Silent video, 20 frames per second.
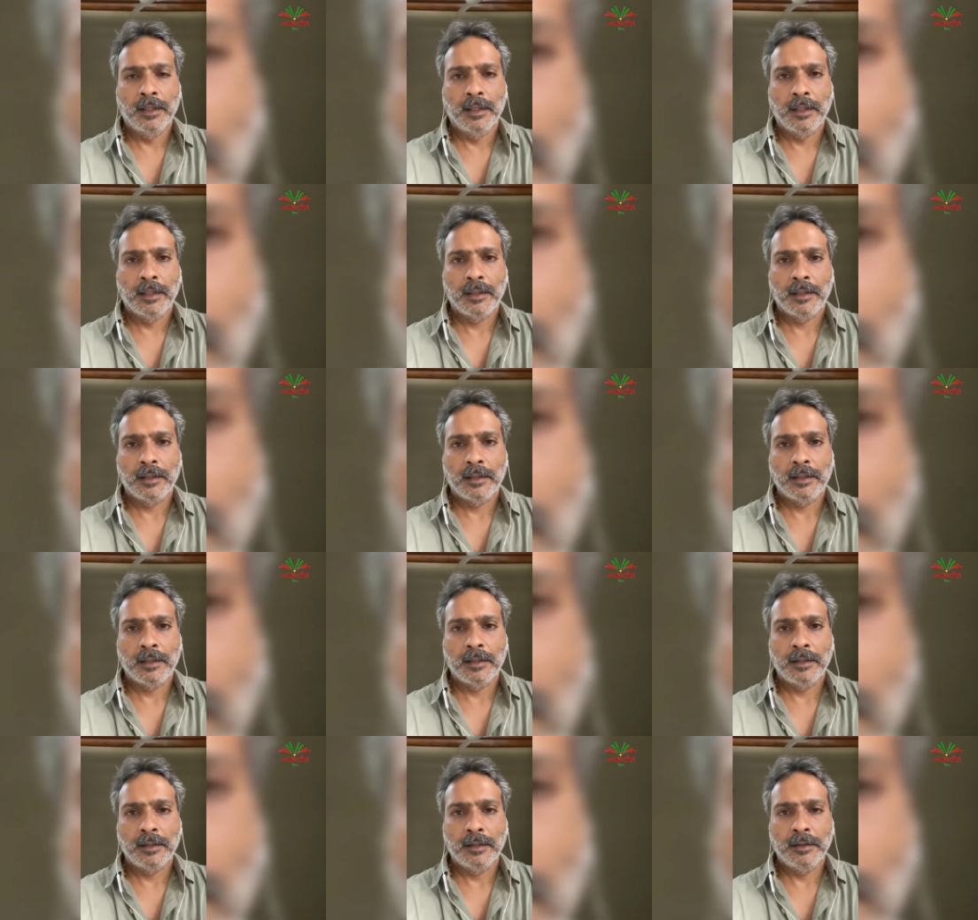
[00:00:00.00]

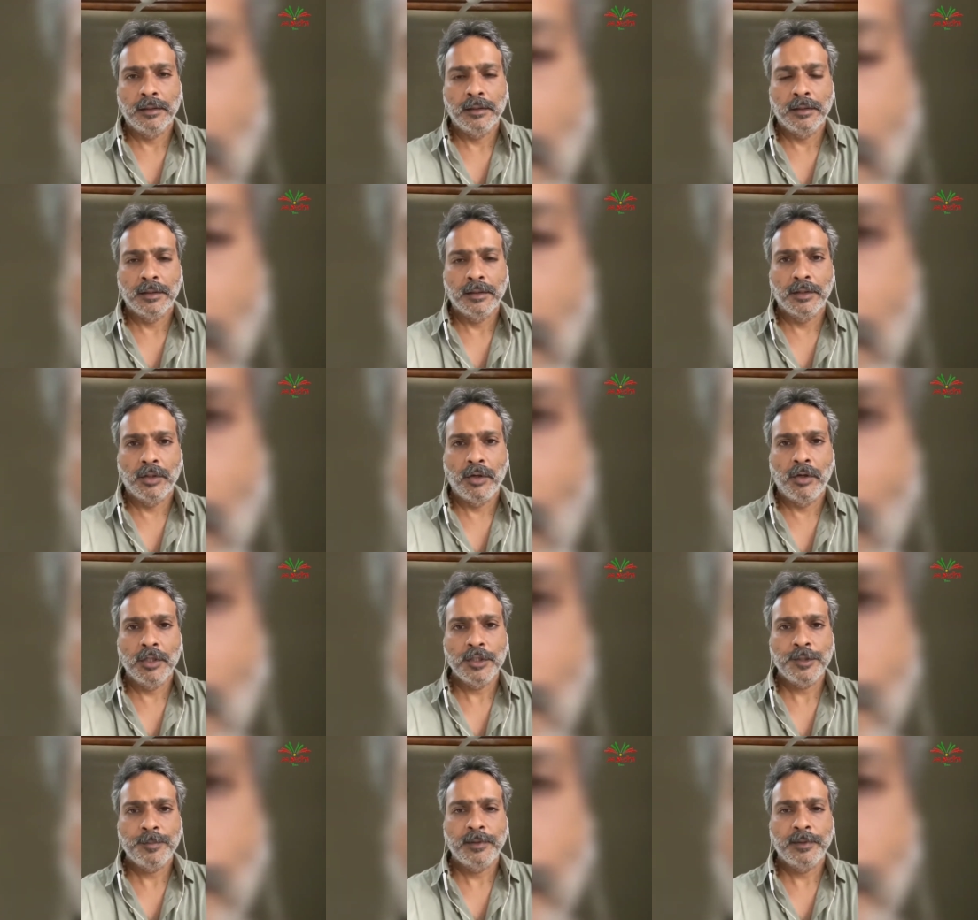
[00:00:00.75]
Uh, the
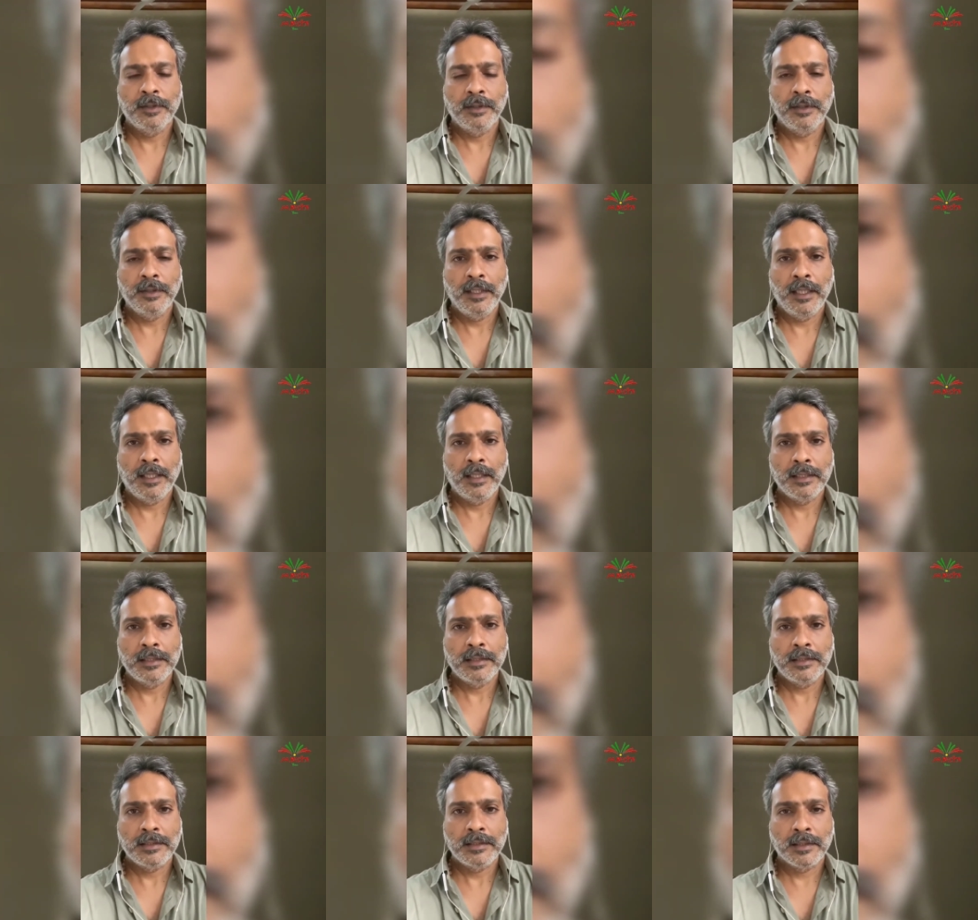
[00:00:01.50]
hospital
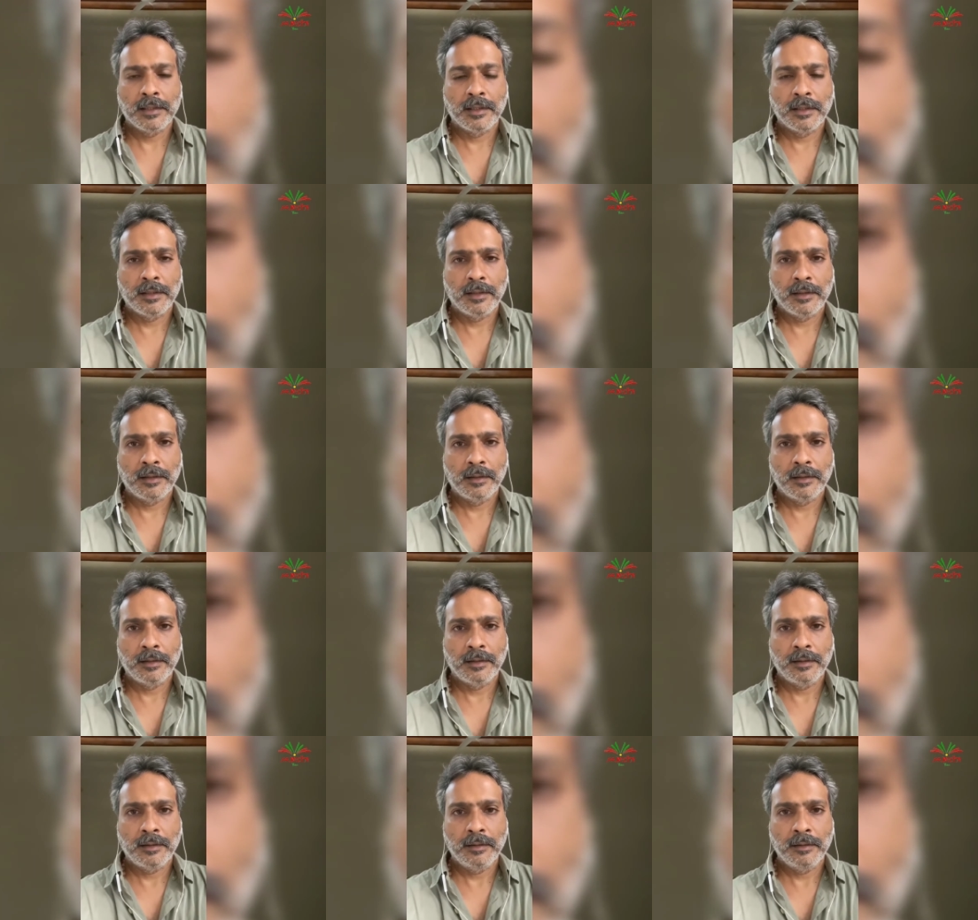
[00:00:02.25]
has
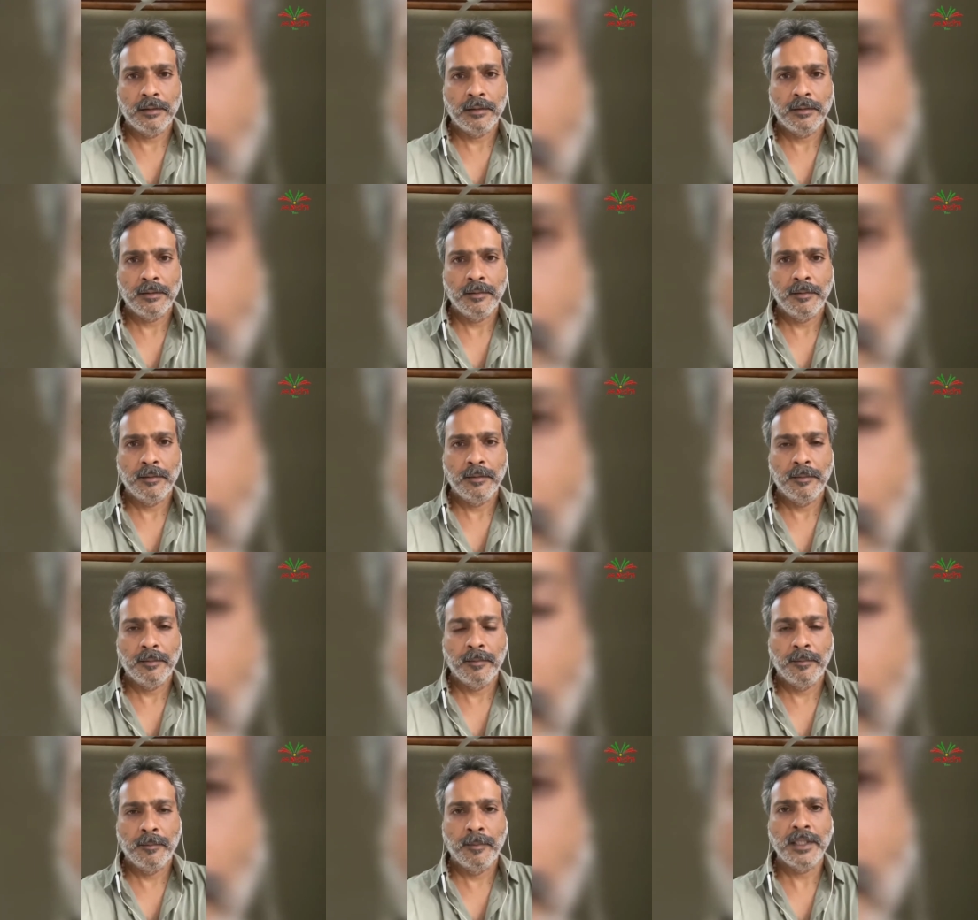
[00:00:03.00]
uh,
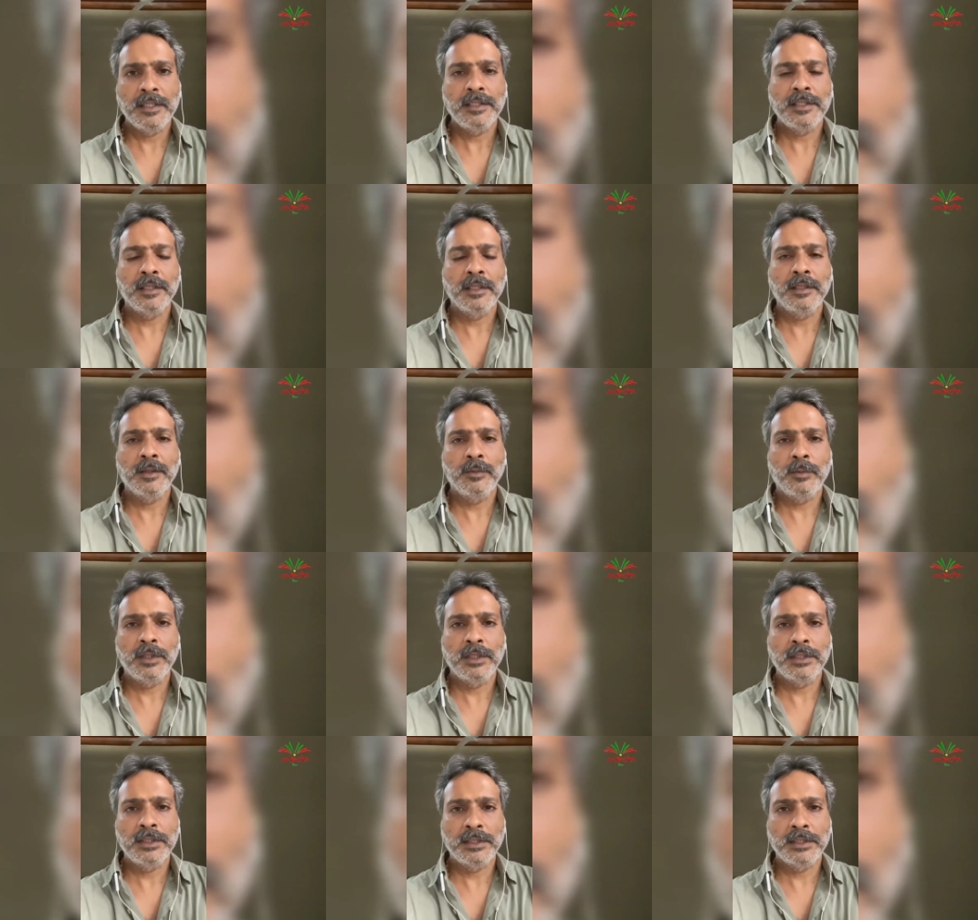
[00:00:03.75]
mentioned the
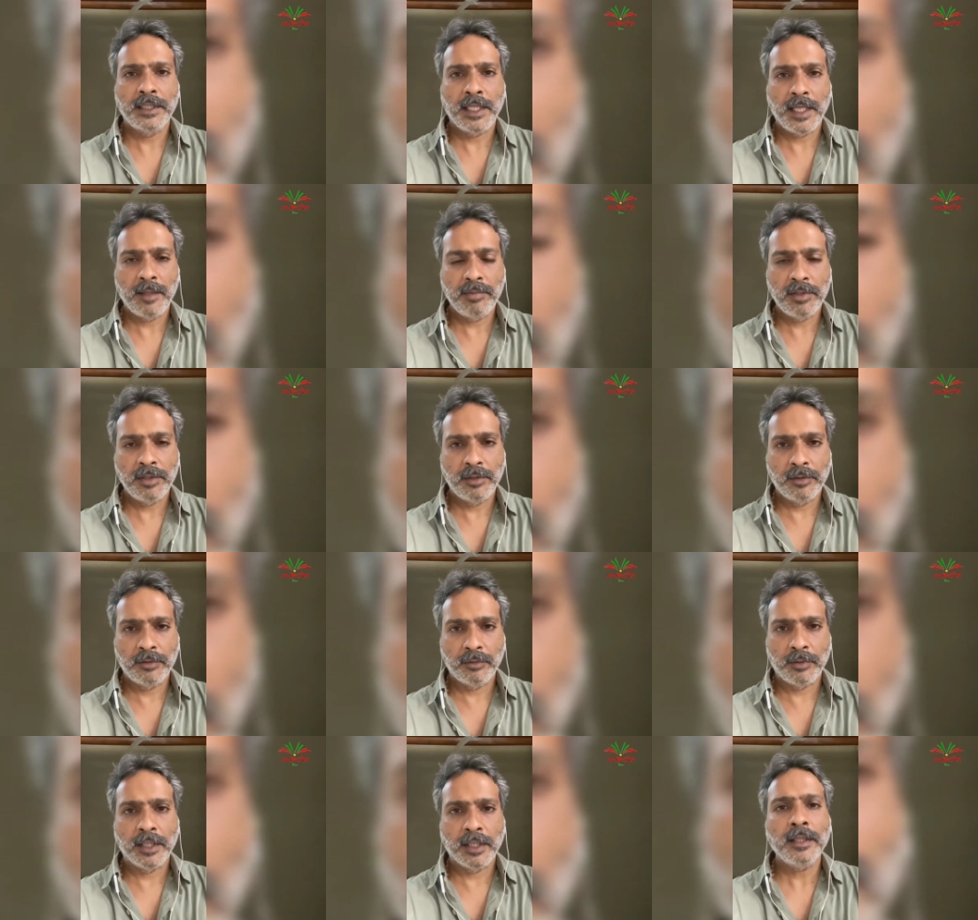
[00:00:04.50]
words stable
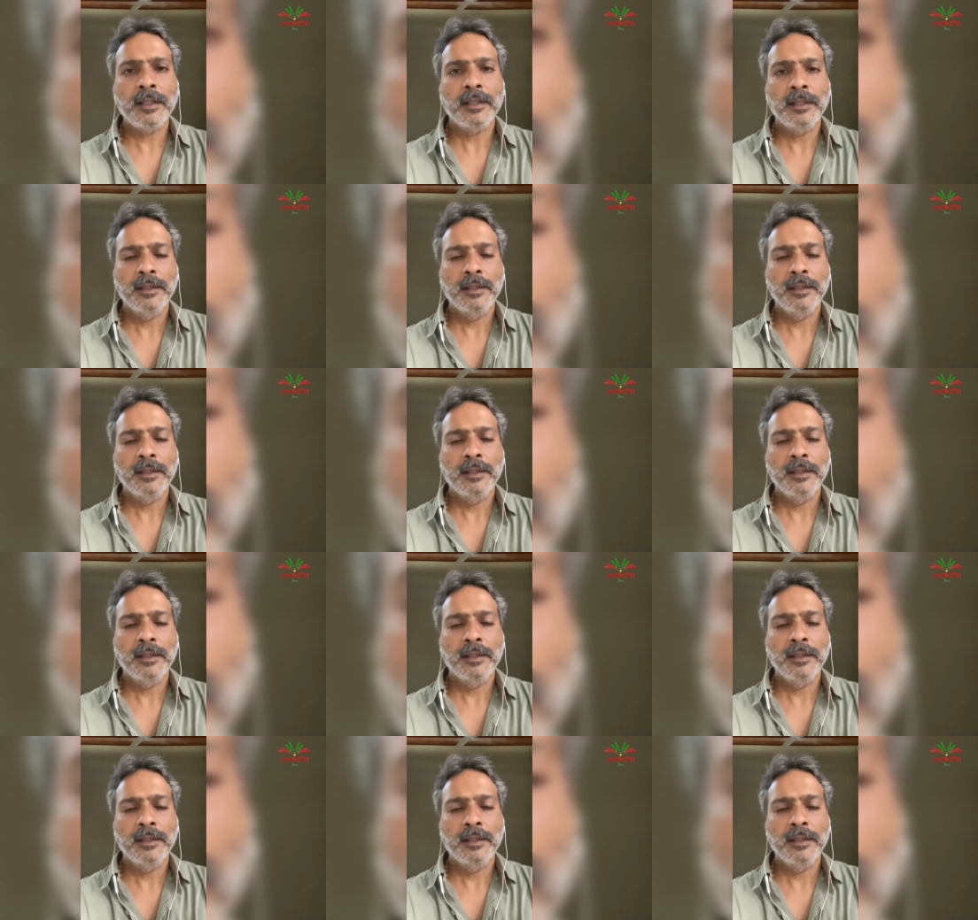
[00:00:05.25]
today.